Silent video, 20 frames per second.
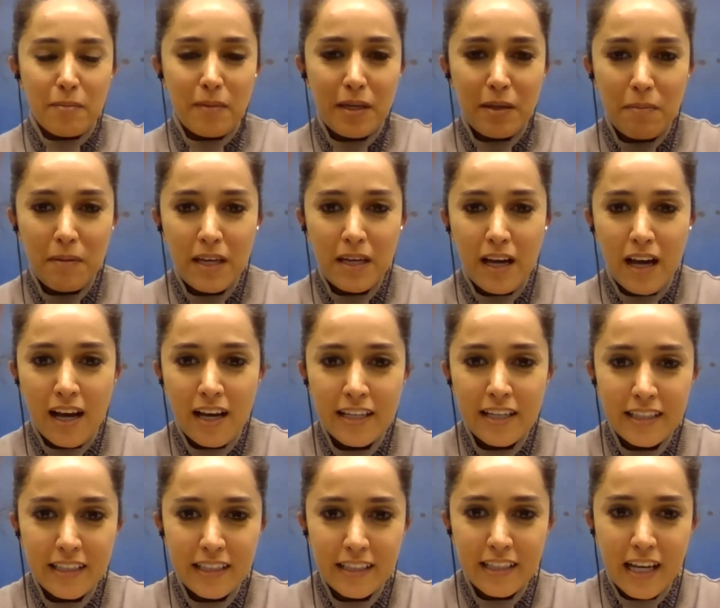Maybe
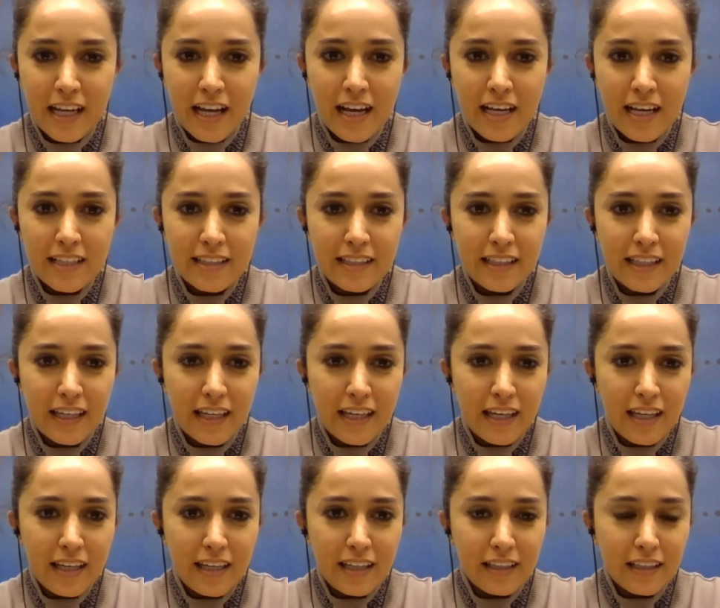I can ask
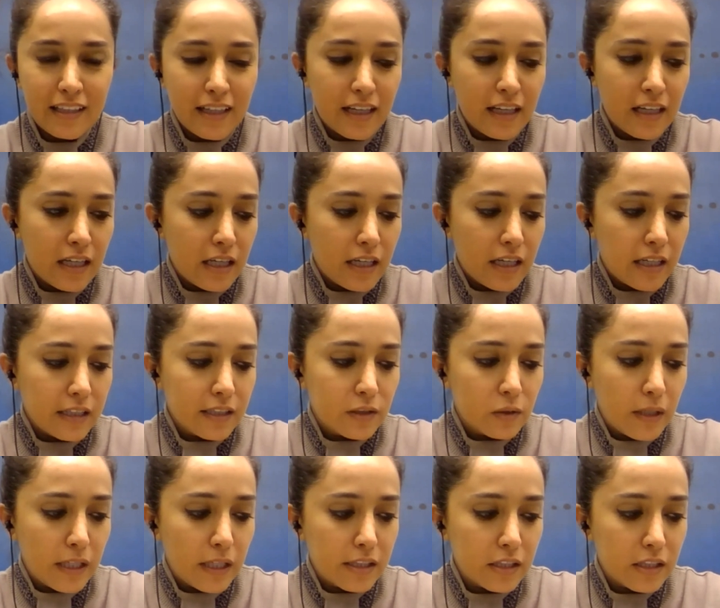a, a,
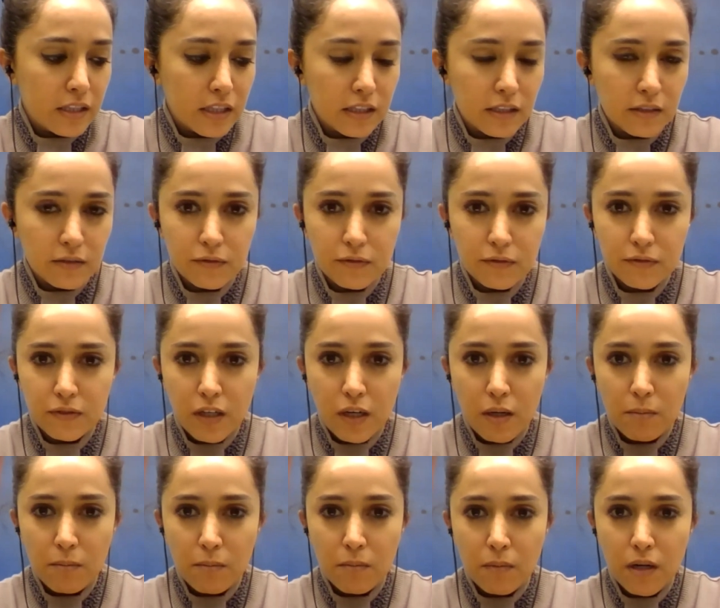question
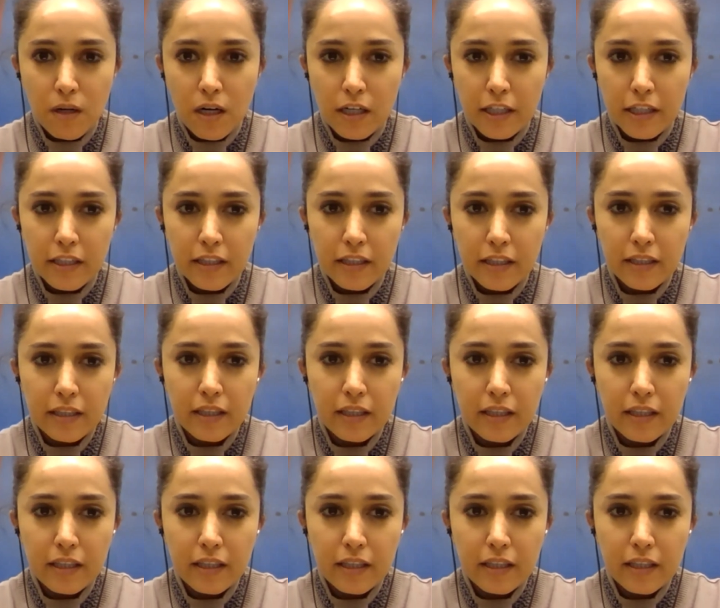from Mark